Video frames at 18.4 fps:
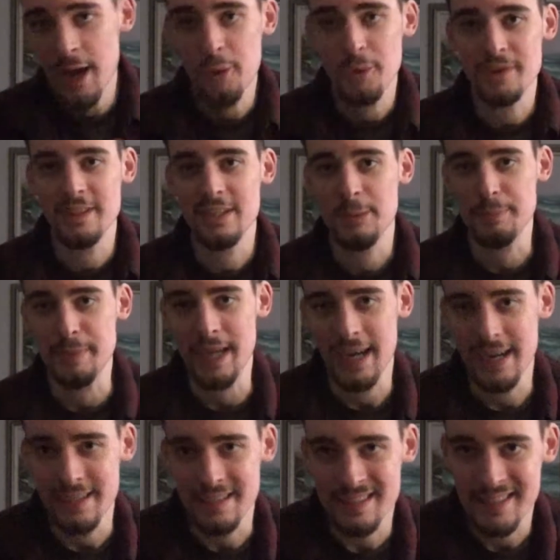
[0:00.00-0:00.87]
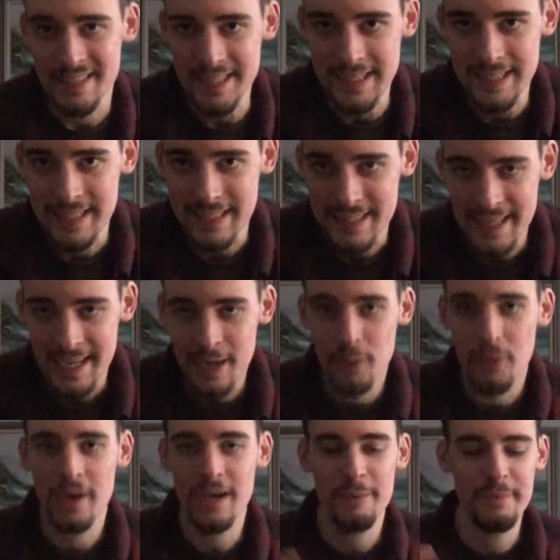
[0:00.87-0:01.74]
What's up, guys? Today I
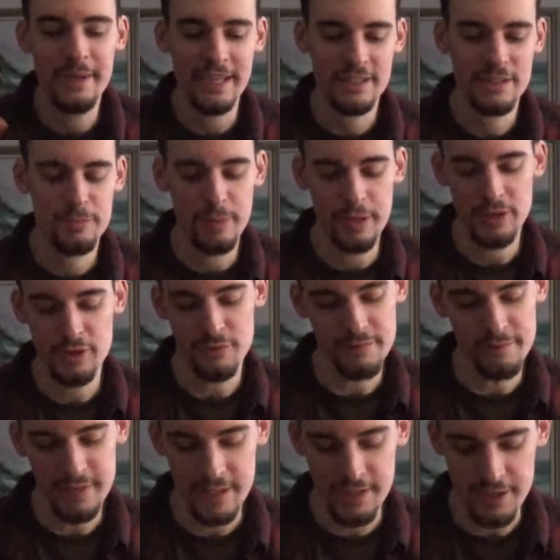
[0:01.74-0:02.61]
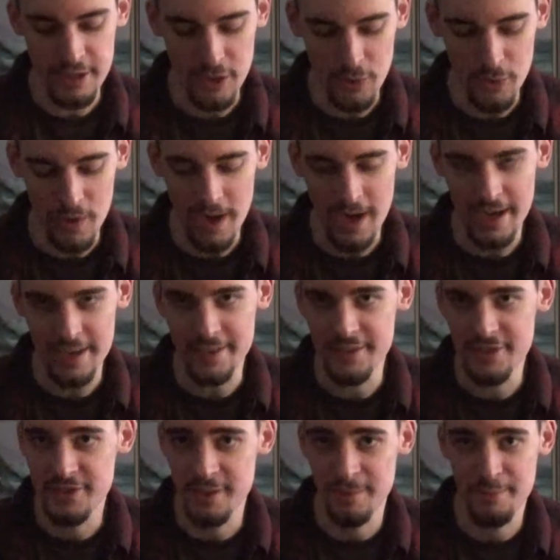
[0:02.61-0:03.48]
wanted to make a special video on
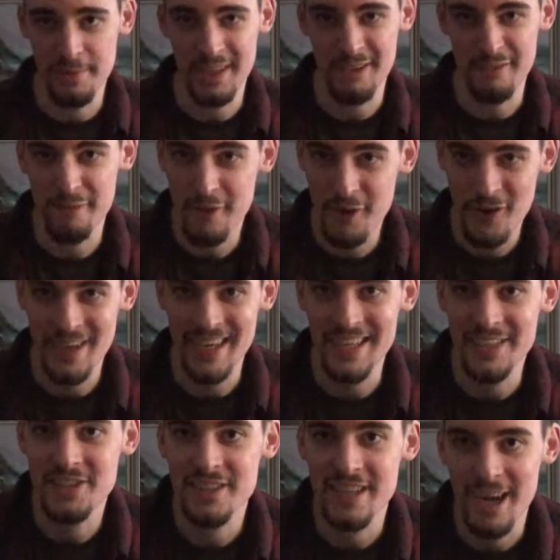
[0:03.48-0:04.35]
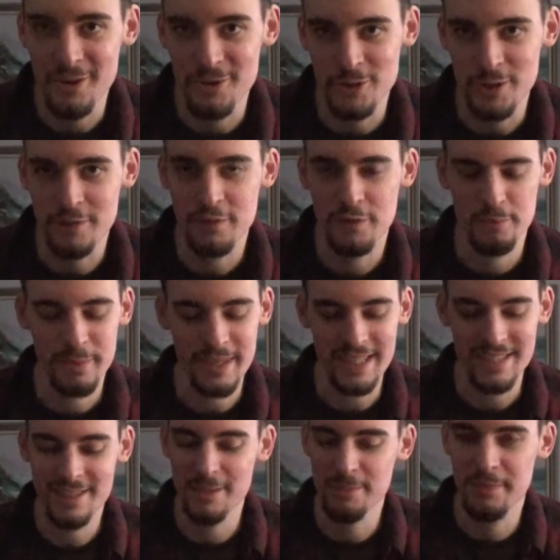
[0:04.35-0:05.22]
something very nostalgic for
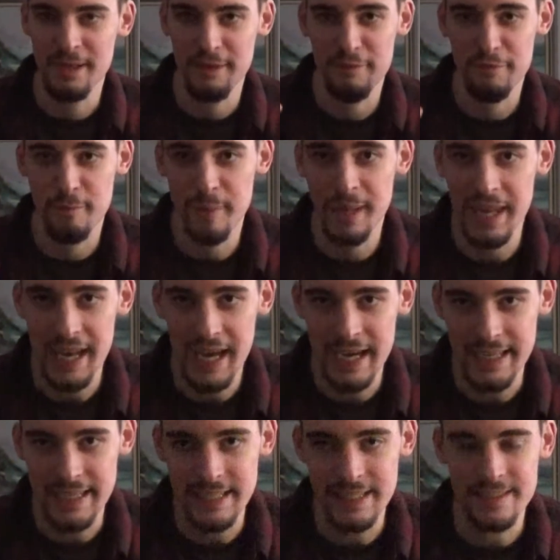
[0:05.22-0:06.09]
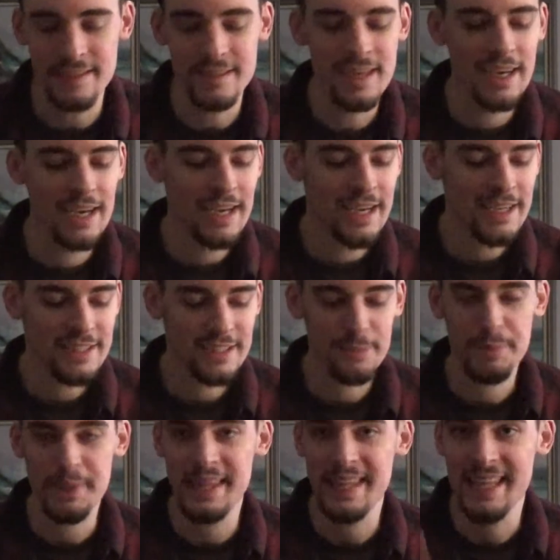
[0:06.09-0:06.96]
me, something from the 90s,
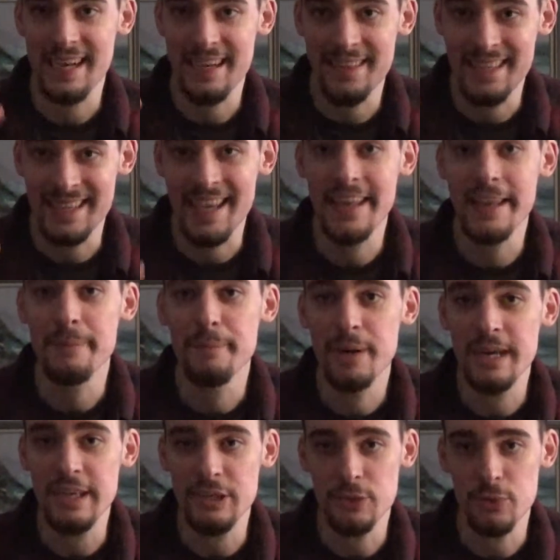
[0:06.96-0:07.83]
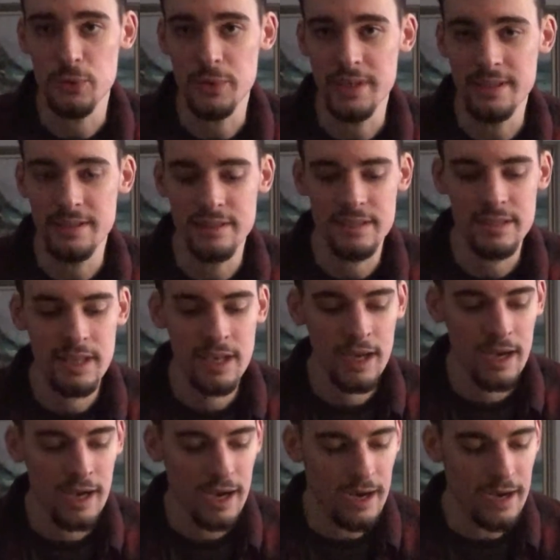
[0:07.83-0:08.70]
something that I think anybody who is
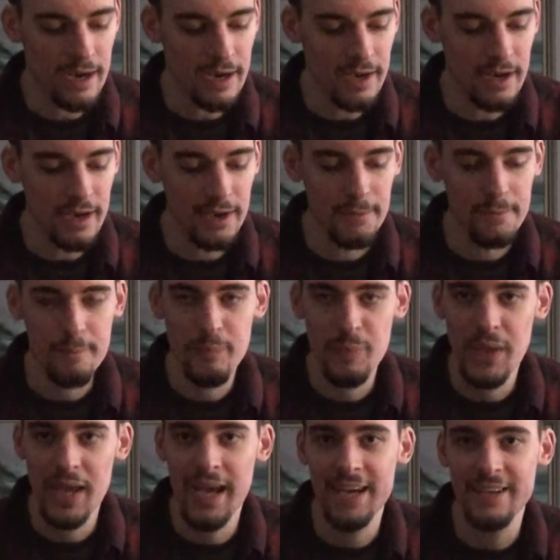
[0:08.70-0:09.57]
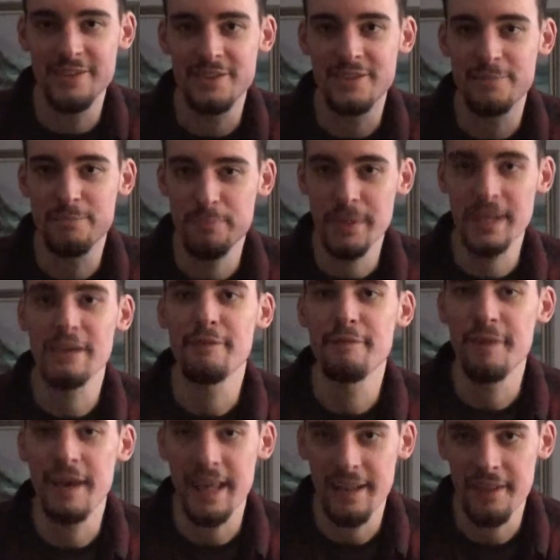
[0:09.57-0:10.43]
as big a
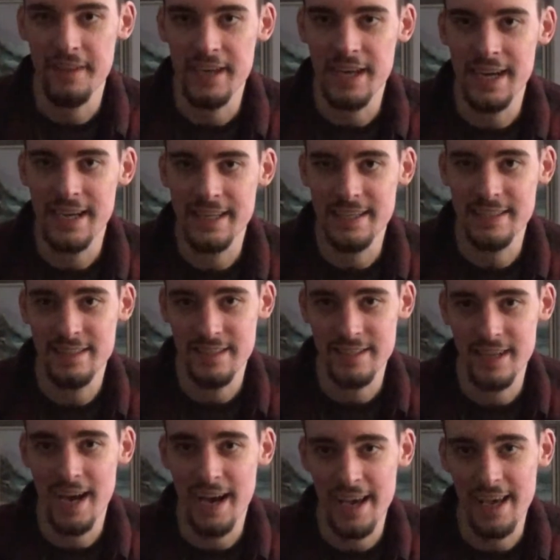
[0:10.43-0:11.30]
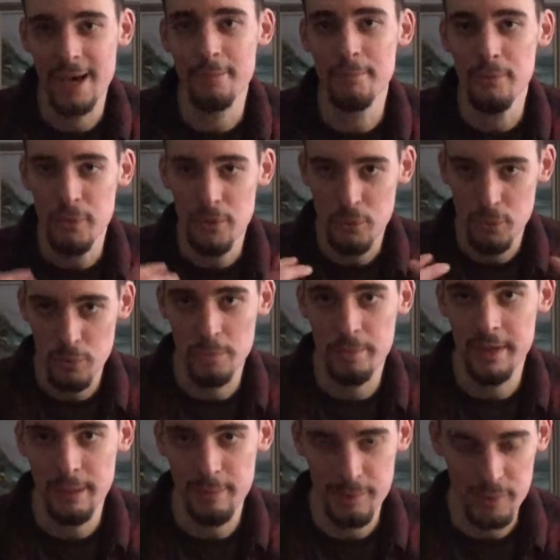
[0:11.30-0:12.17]
fan of the 90s as I am will
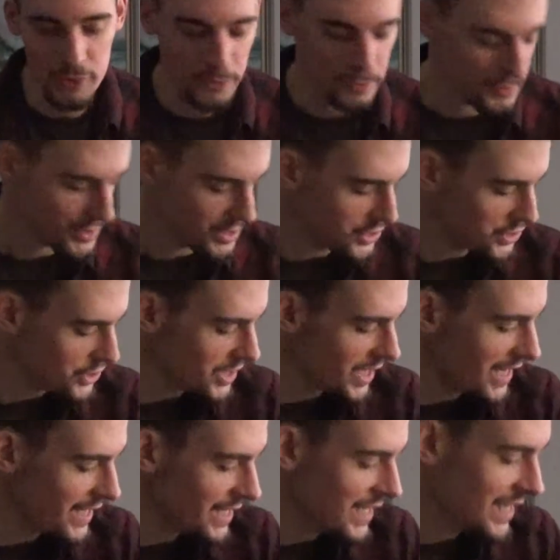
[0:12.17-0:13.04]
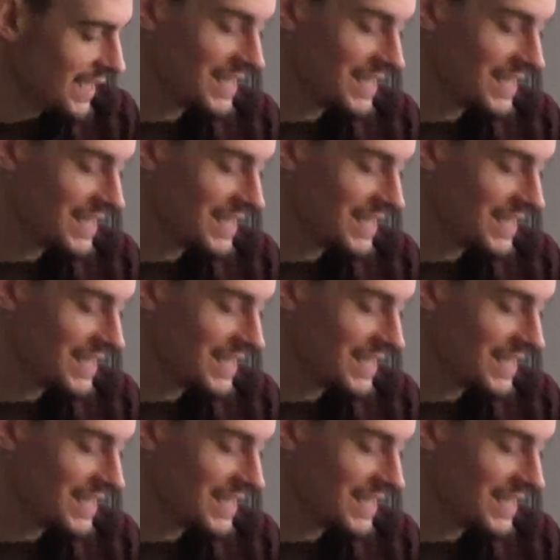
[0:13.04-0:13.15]
be able to appreciate.